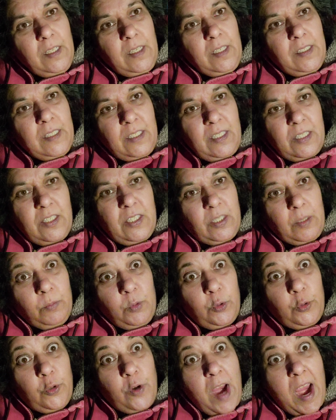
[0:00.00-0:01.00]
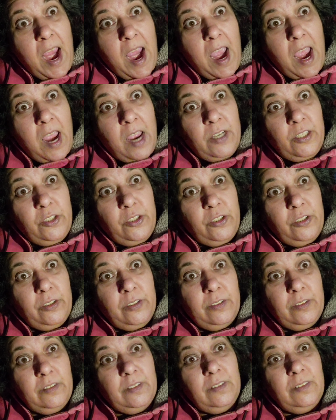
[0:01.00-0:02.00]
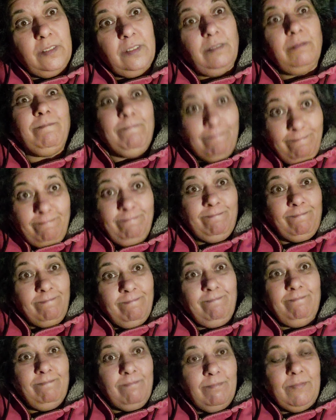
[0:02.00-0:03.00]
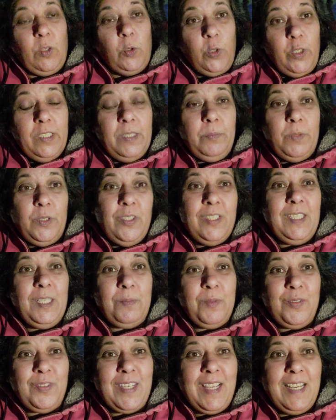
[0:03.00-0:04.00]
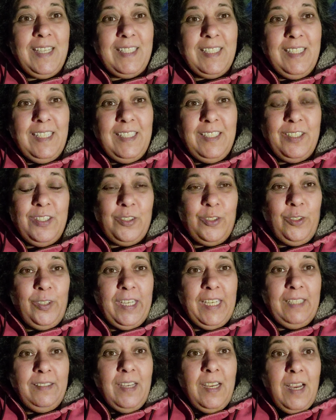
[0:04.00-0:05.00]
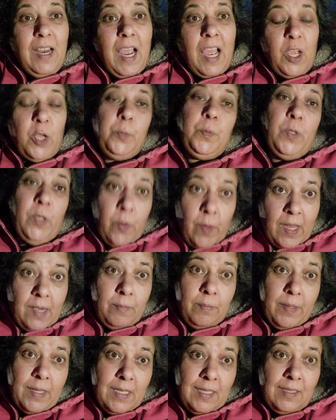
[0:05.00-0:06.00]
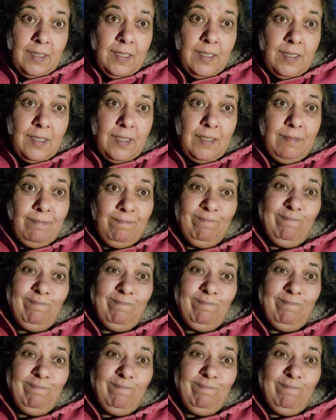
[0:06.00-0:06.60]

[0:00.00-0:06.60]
this is some trash. Oregon Museum of Science and Industry. I hope you go out of business.